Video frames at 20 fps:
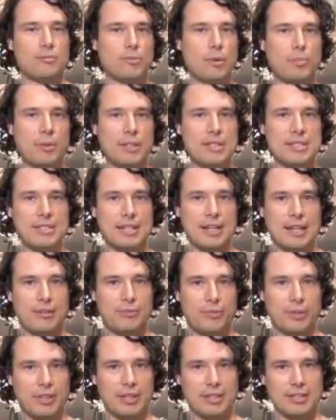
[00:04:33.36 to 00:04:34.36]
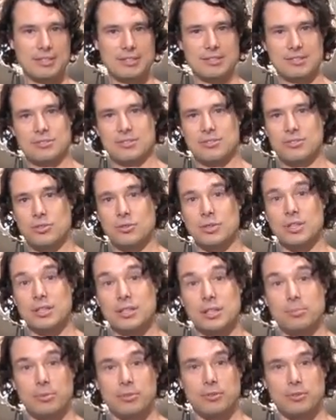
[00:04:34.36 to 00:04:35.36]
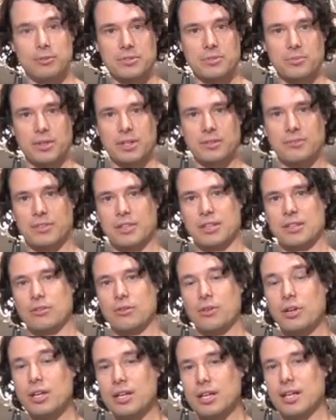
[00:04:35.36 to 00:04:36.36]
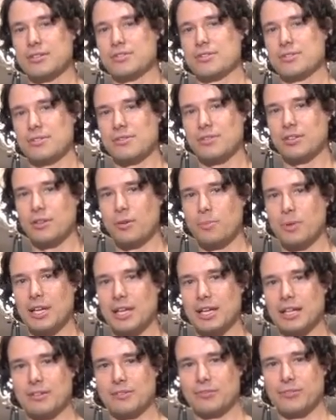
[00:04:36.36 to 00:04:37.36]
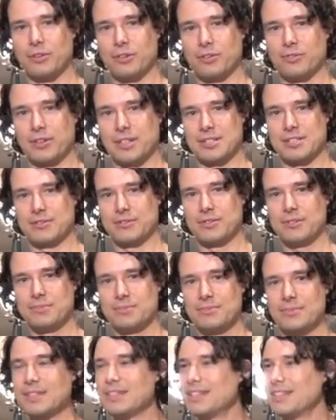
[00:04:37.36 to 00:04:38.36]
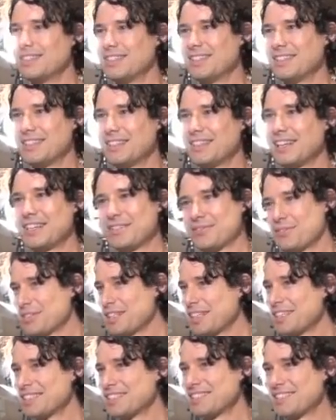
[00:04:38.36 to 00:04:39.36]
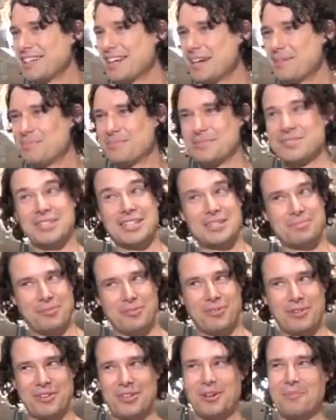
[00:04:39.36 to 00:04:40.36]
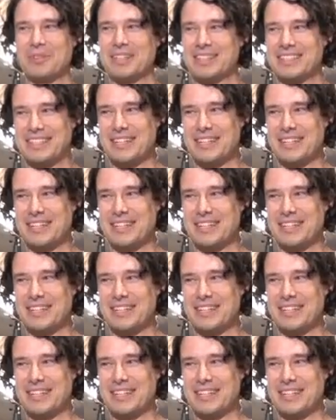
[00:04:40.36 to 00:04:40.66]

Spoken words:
We're pleased to have with us Julie Klitbo, who's one of the organizers of the Copenhagen Photo Festival. Thanks for taking the time just before the opening